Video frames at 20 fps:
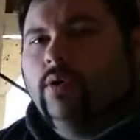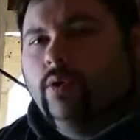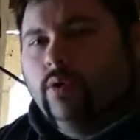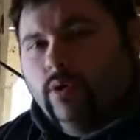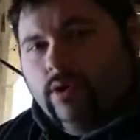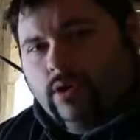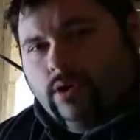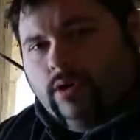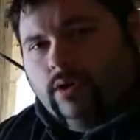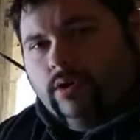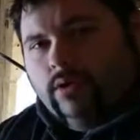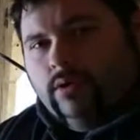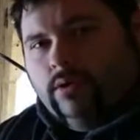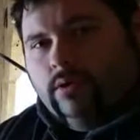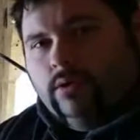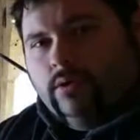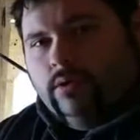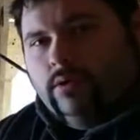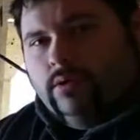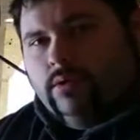Or,
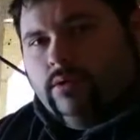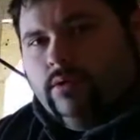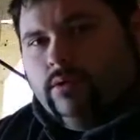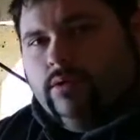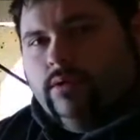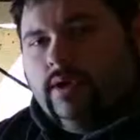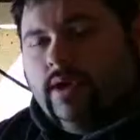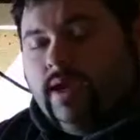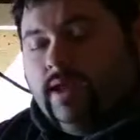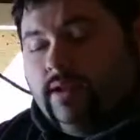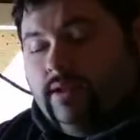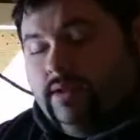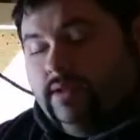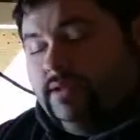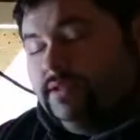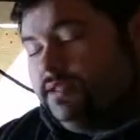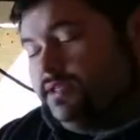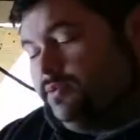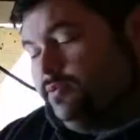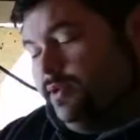and
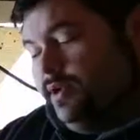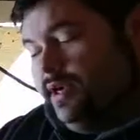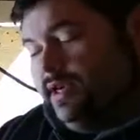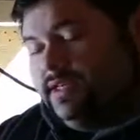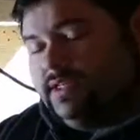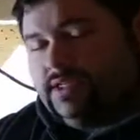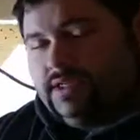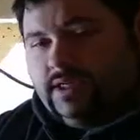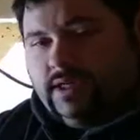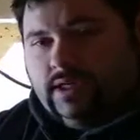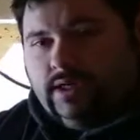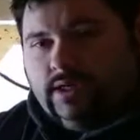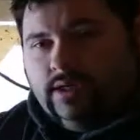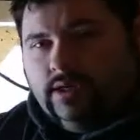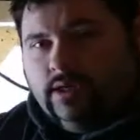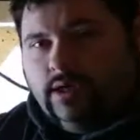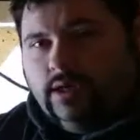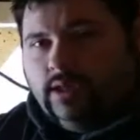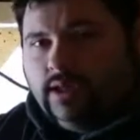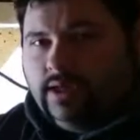this is where I
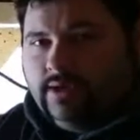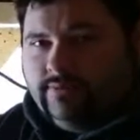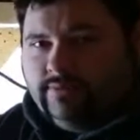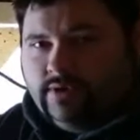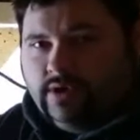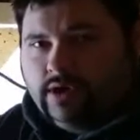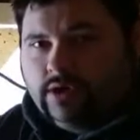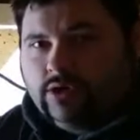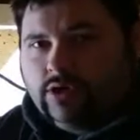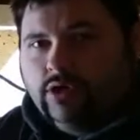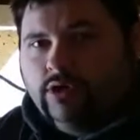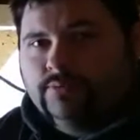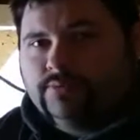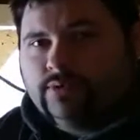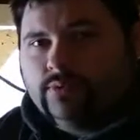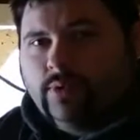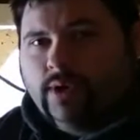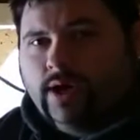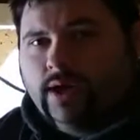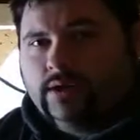see a lot of dark
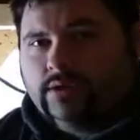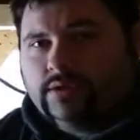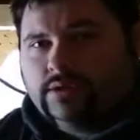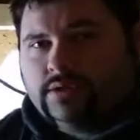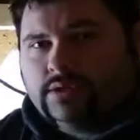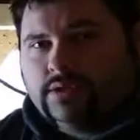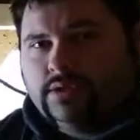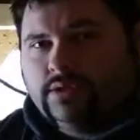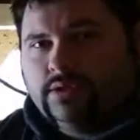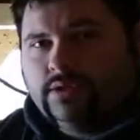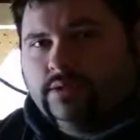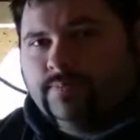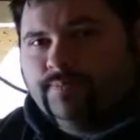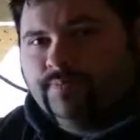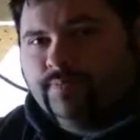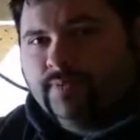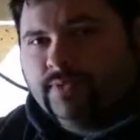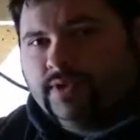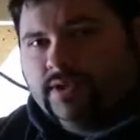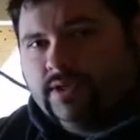combs and wattles,
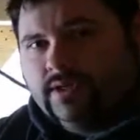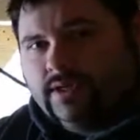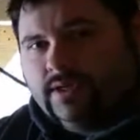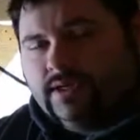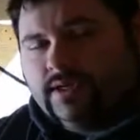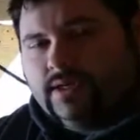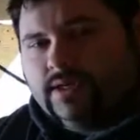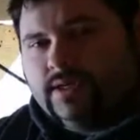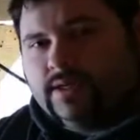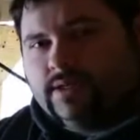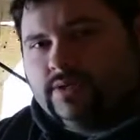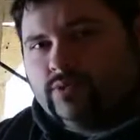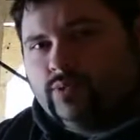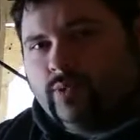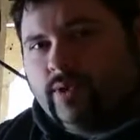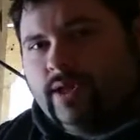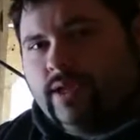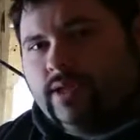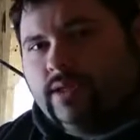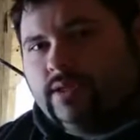is
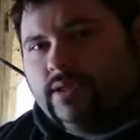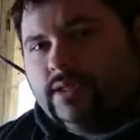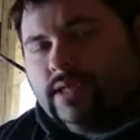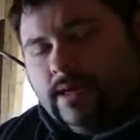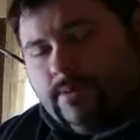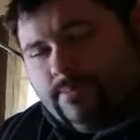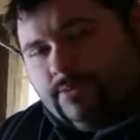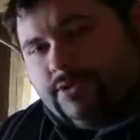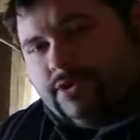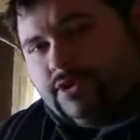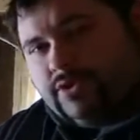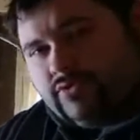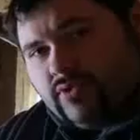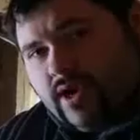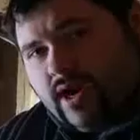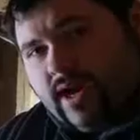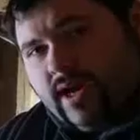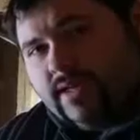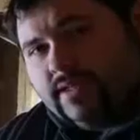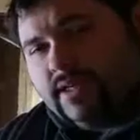when the temperatures
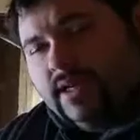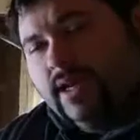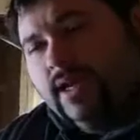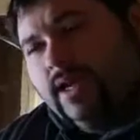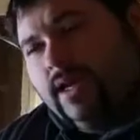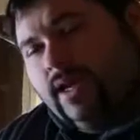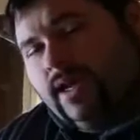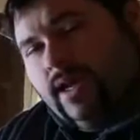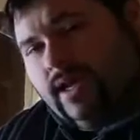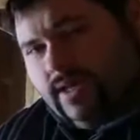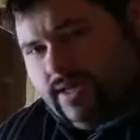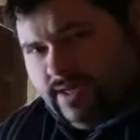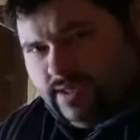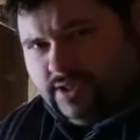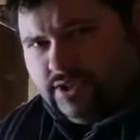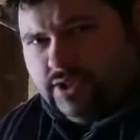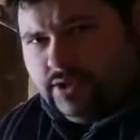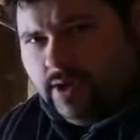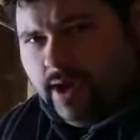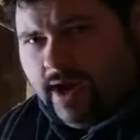rise, it
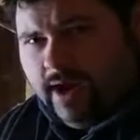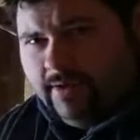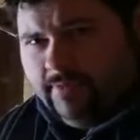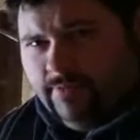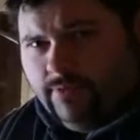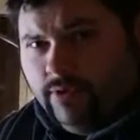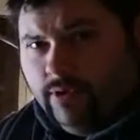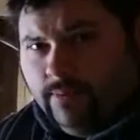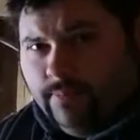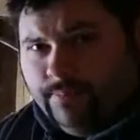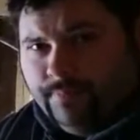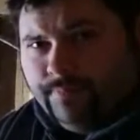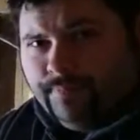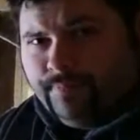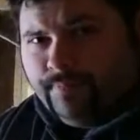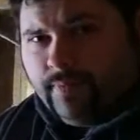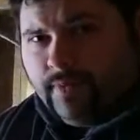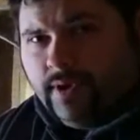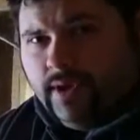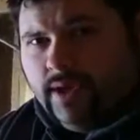gets too hot for them,
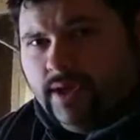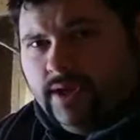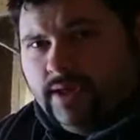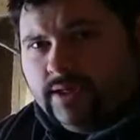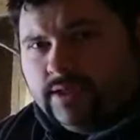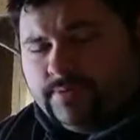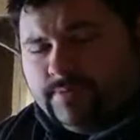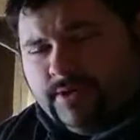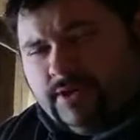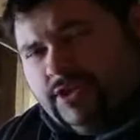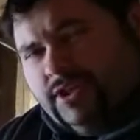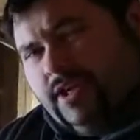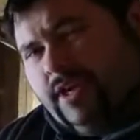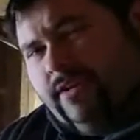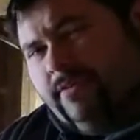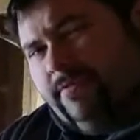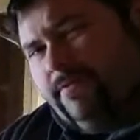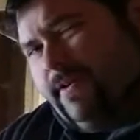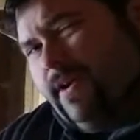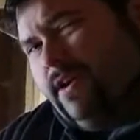
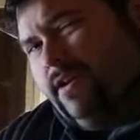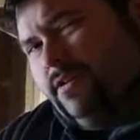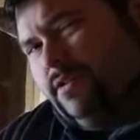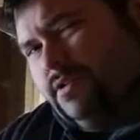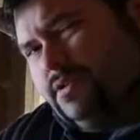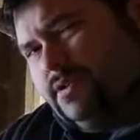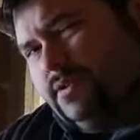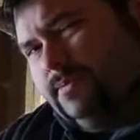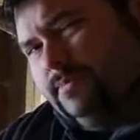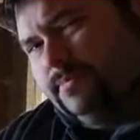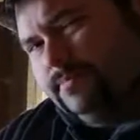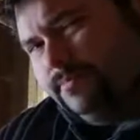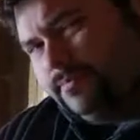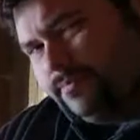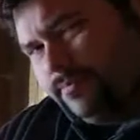especially at fairs.